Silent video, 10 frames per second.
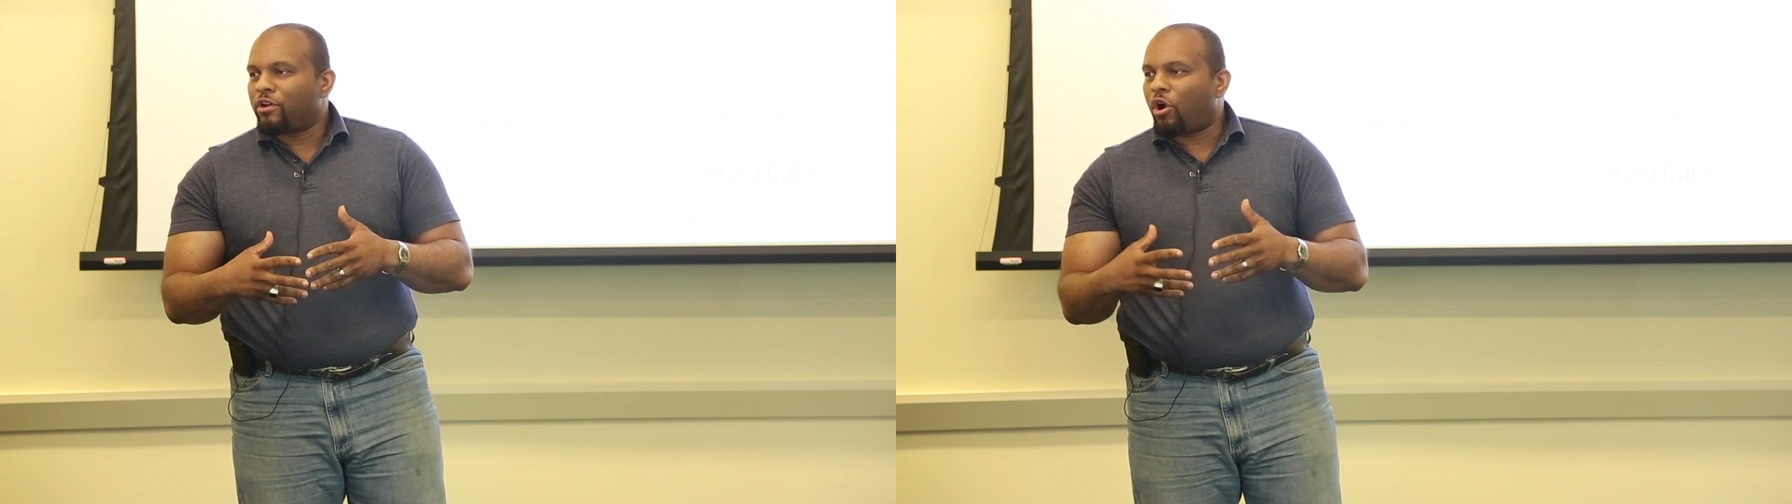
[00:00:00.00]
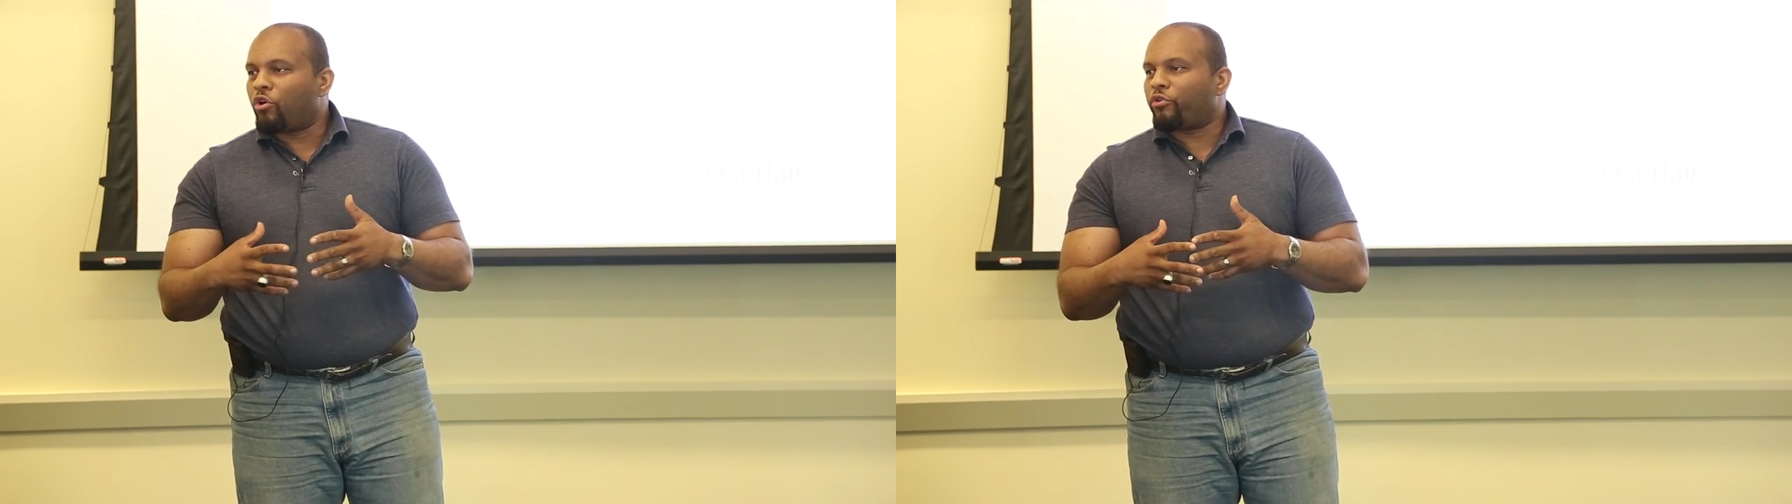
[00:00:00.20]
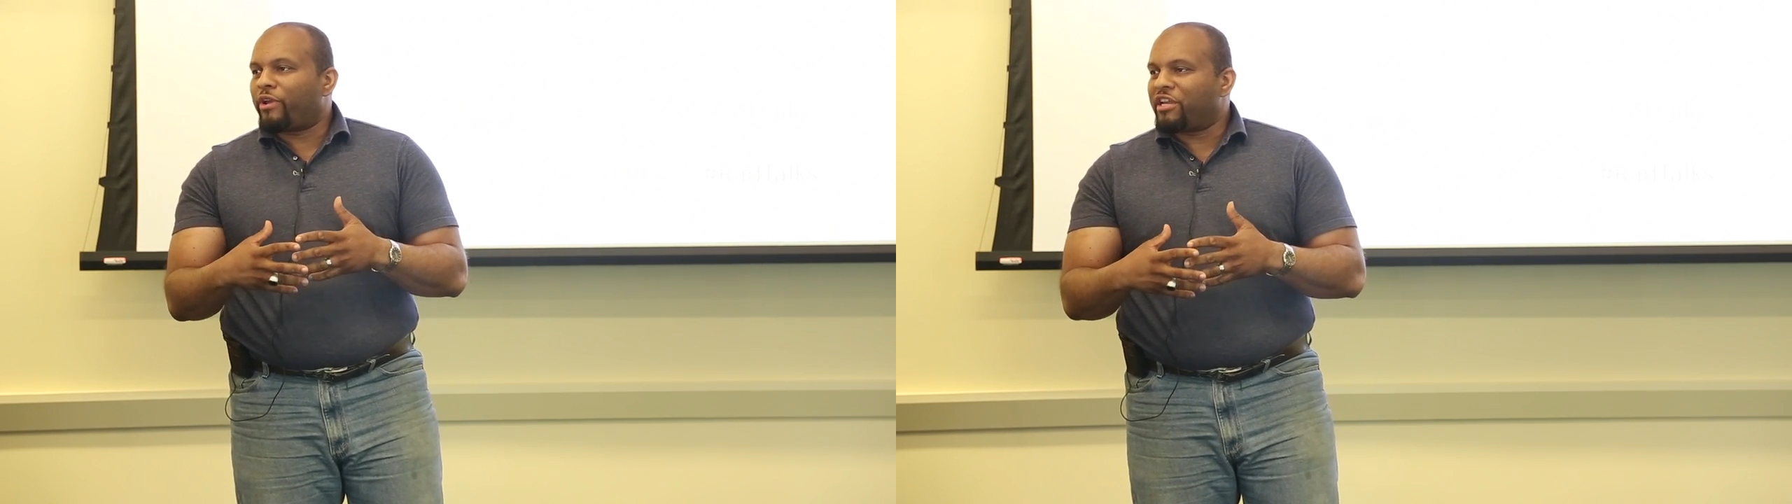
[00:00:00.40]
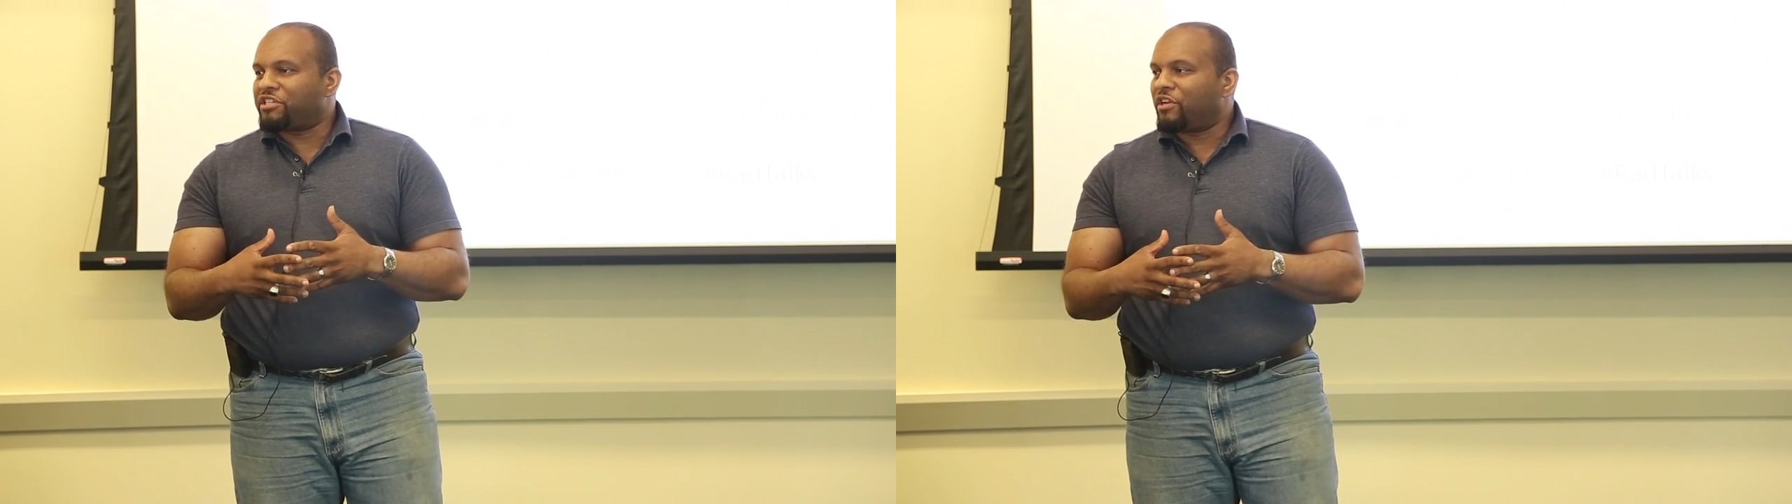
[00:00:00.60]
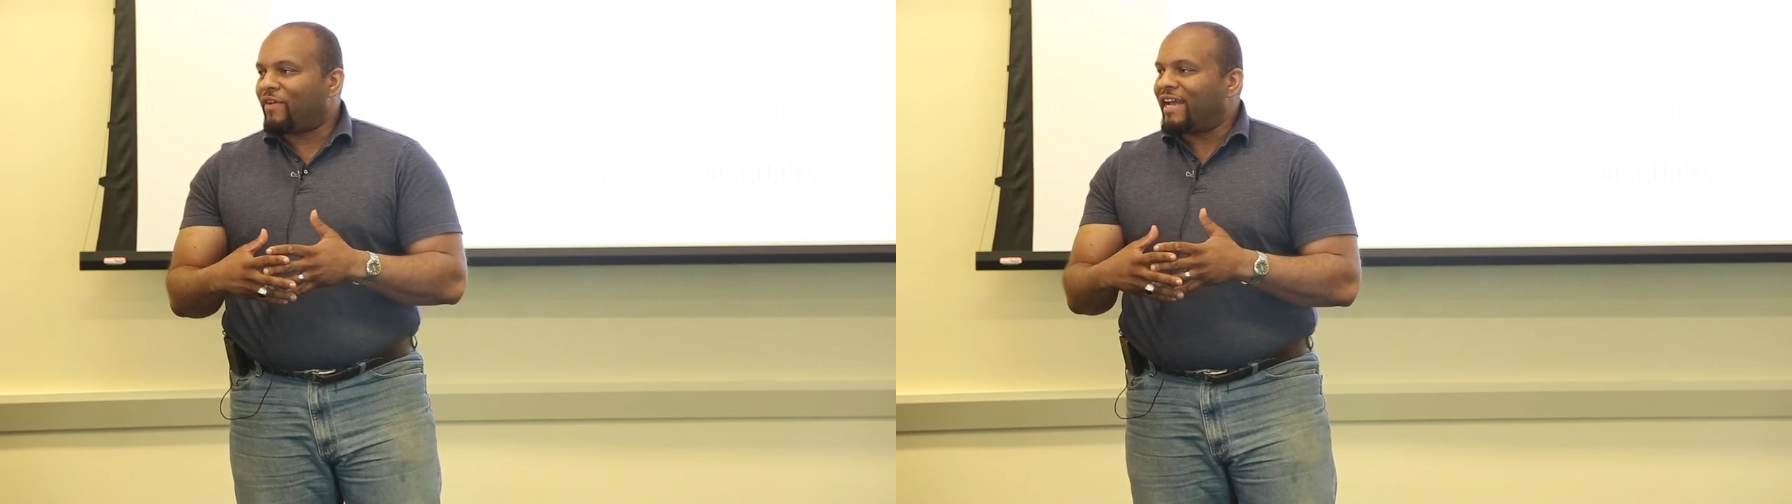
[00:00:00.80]

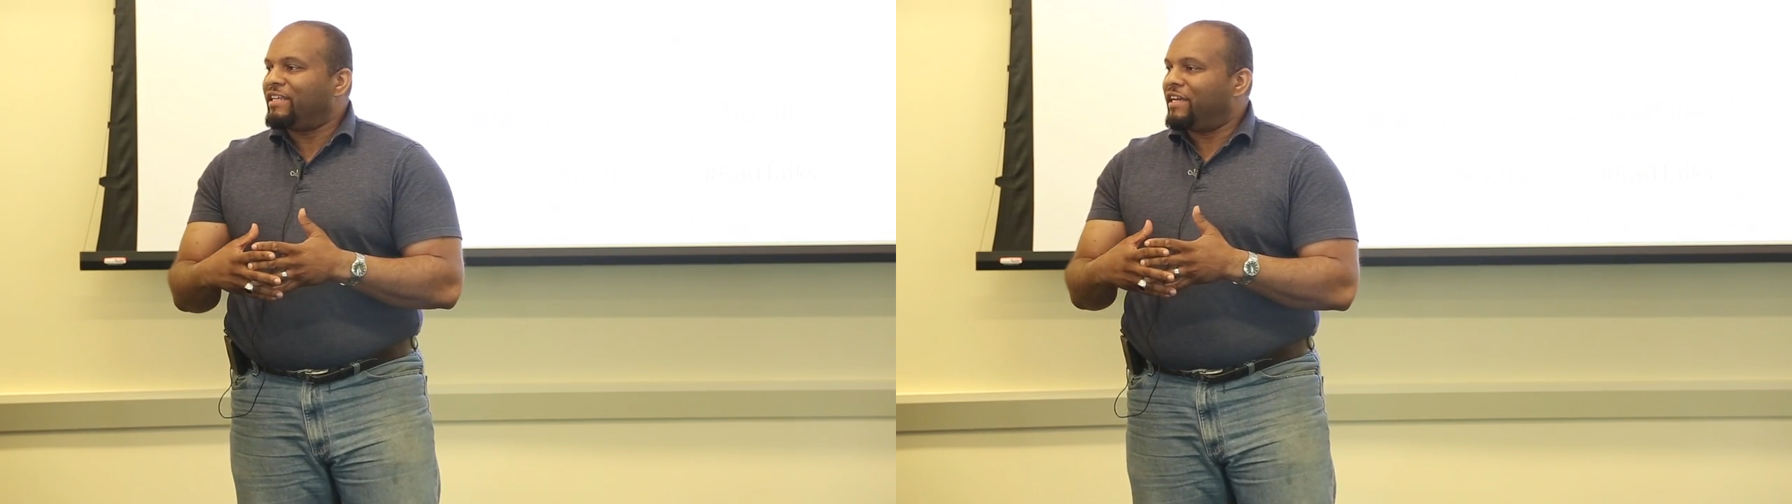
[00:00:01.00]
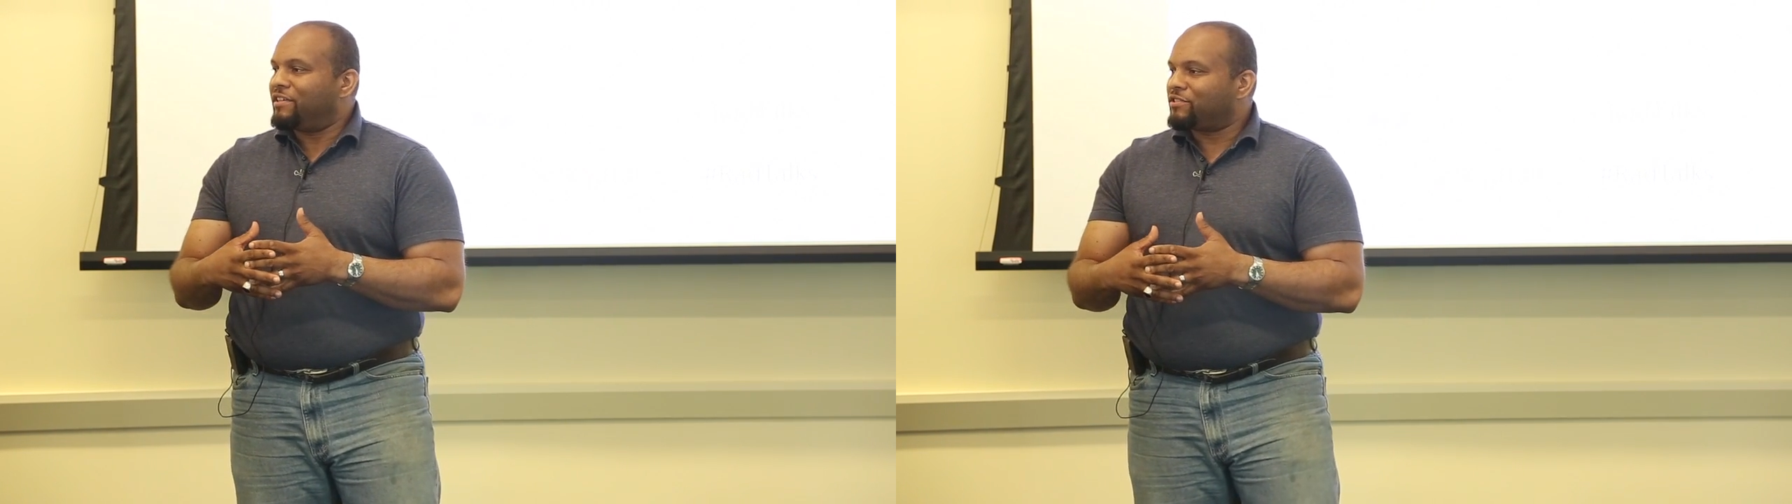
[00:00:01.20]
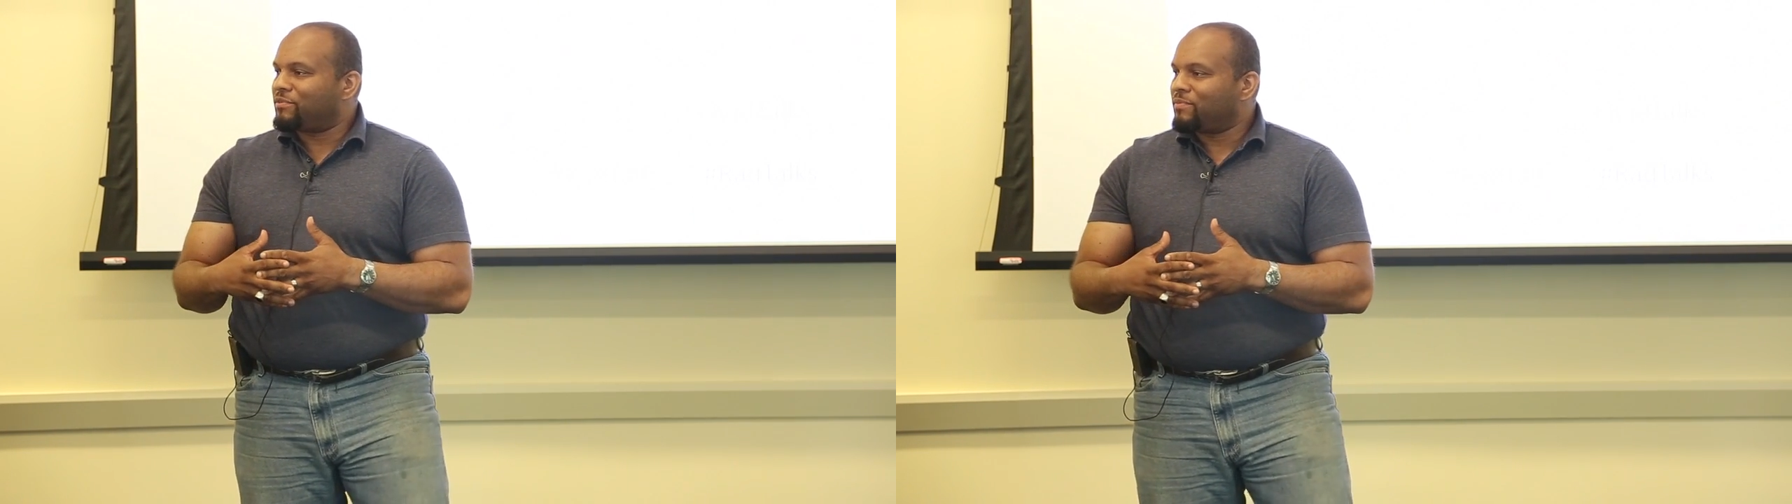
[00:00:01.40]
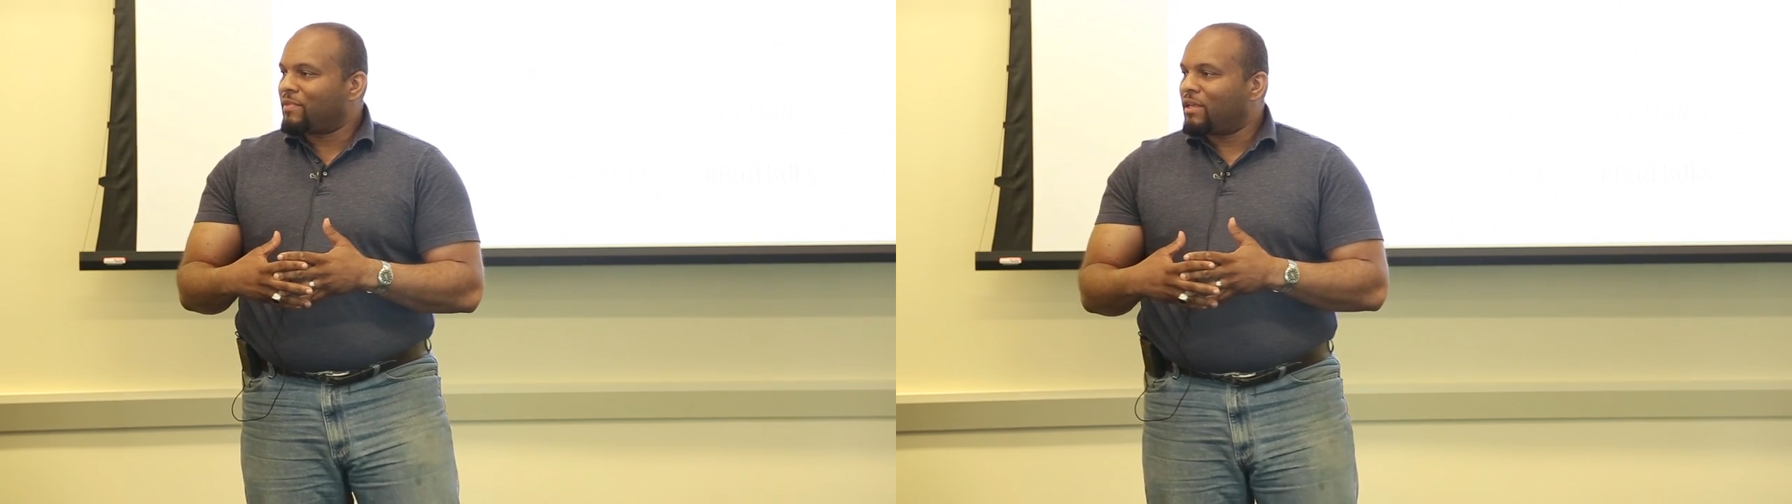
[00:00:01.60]
co-creation of ideas.